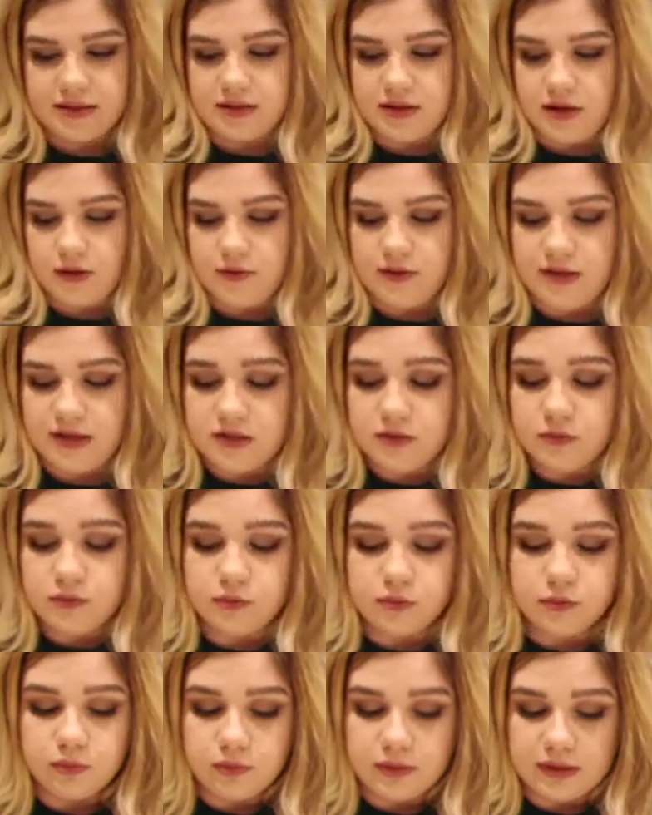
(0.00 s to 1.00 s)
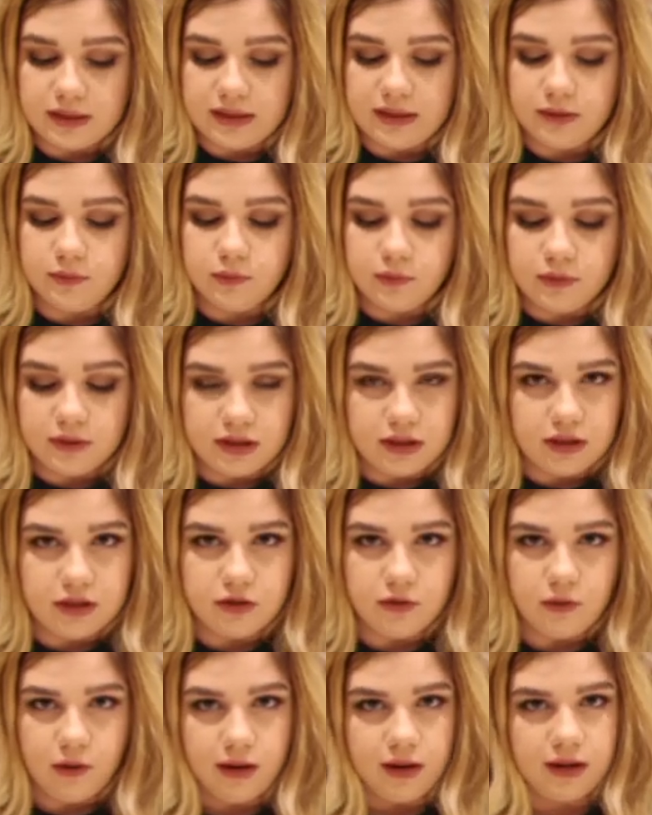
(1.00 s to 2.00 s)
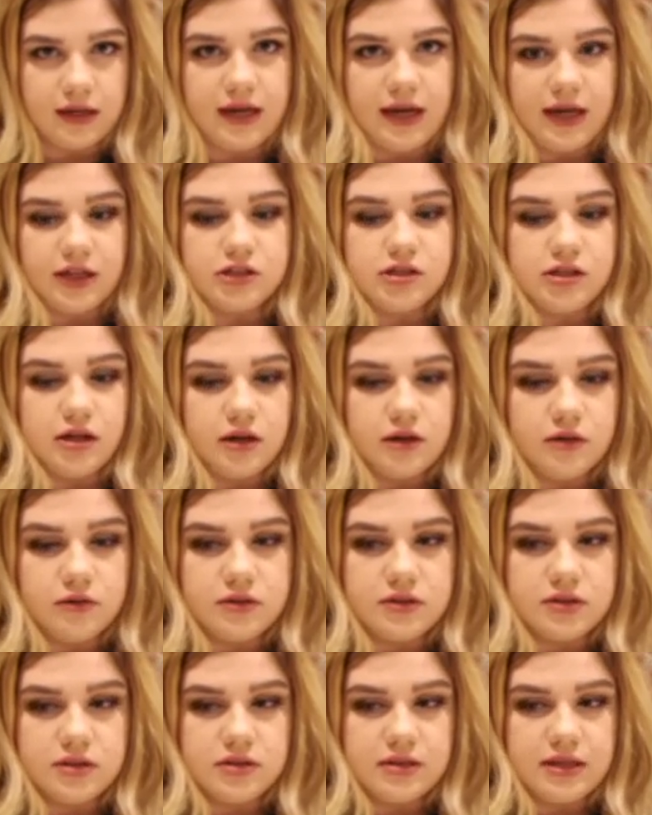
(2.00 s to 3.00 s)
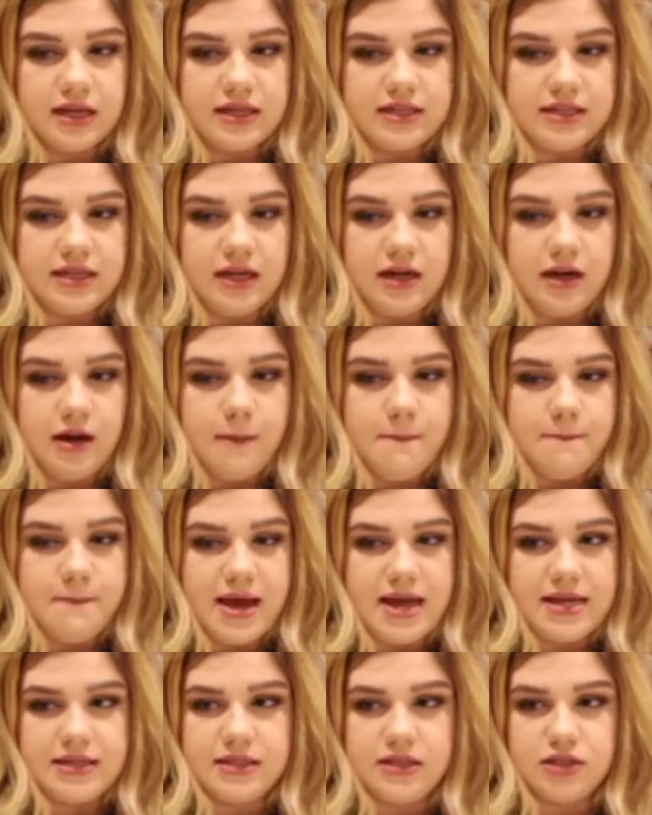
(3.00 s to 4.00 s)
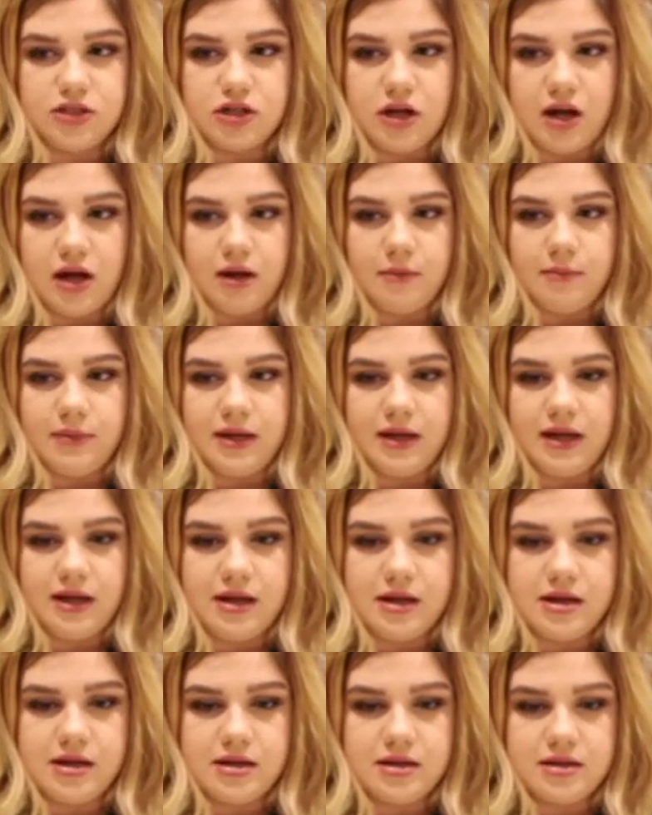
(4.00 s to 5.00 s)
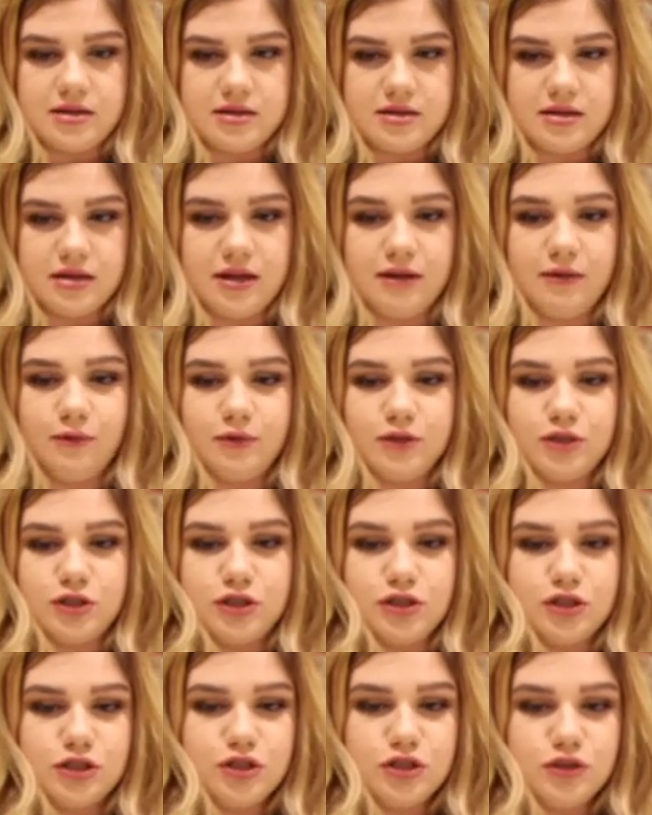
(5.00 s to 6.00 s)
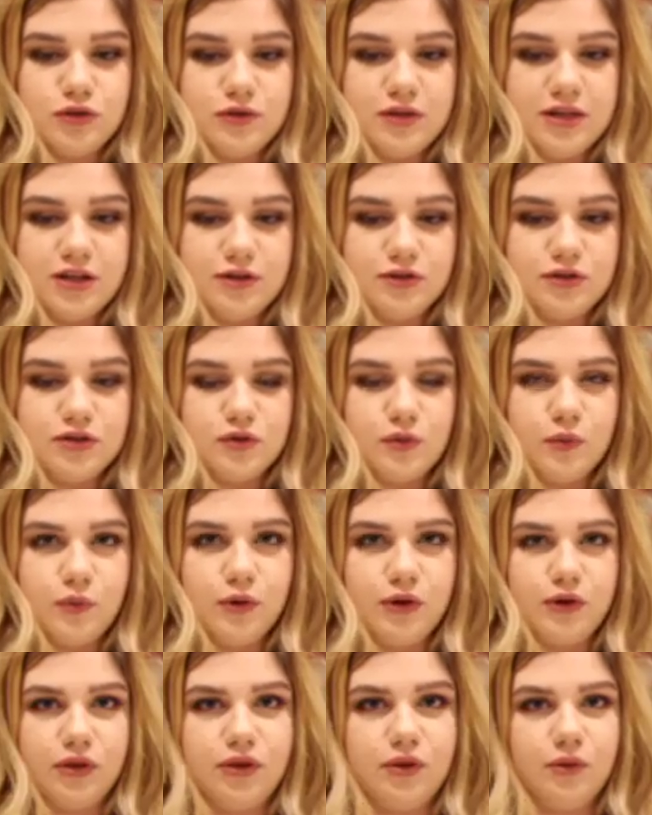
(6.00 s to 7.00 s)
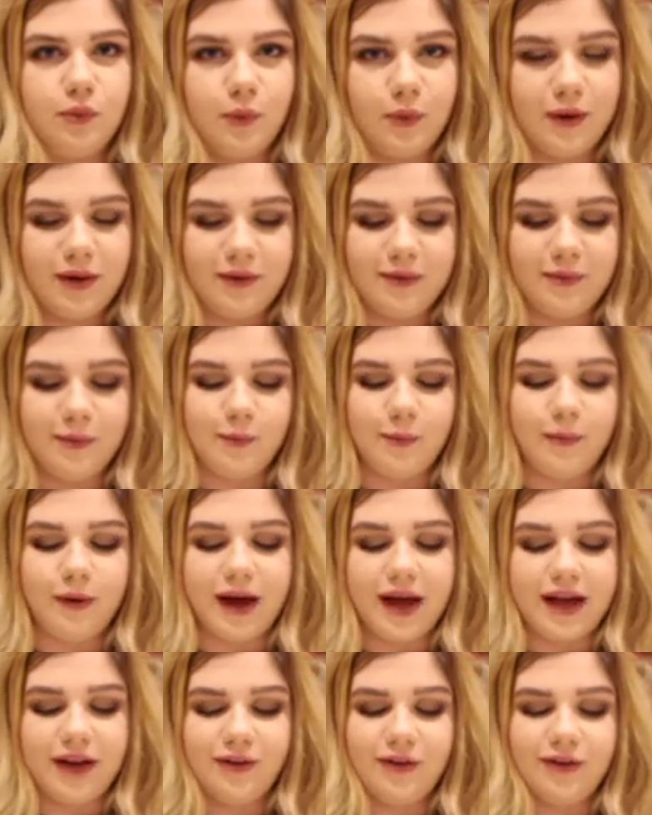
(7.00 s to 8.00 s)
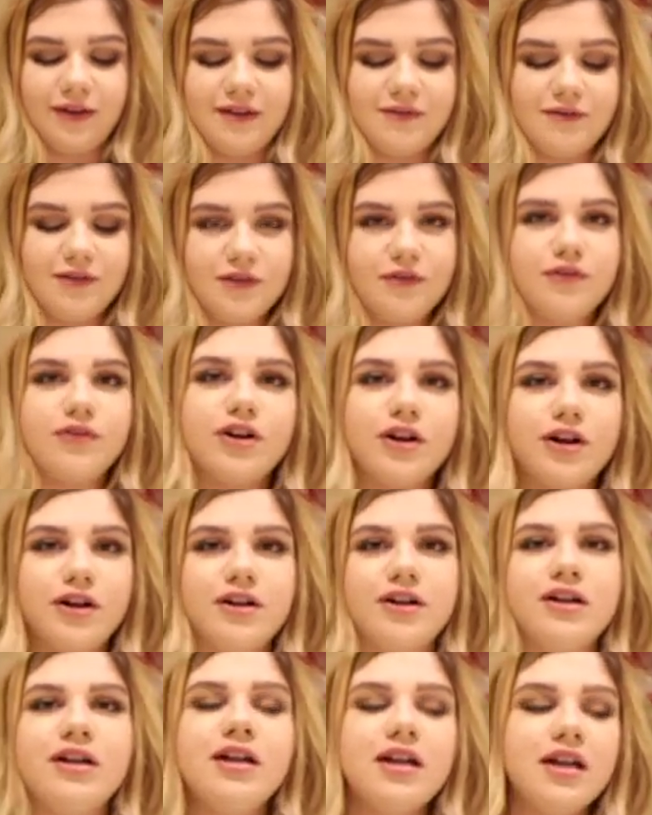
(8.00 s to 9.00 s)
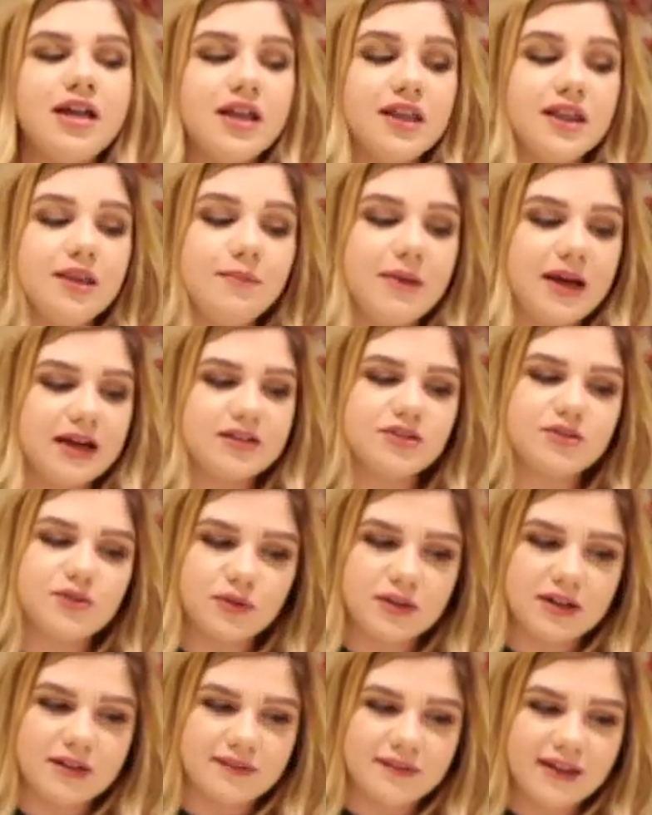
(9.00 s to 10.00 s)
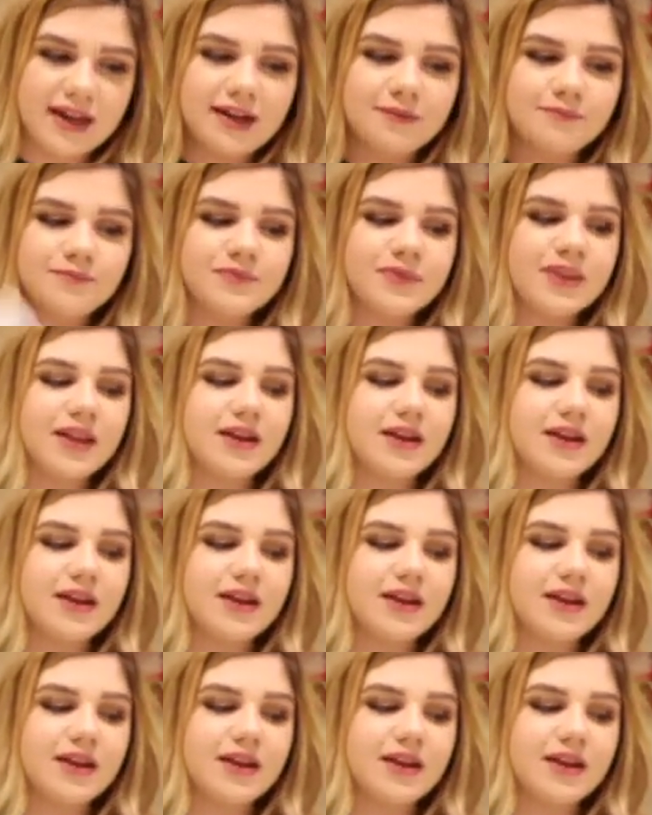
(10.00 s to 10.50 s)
So these are really, really good quality eyeshadows. They did an amazing job. It was 2 years worthwhile if you've heard the backstory of that.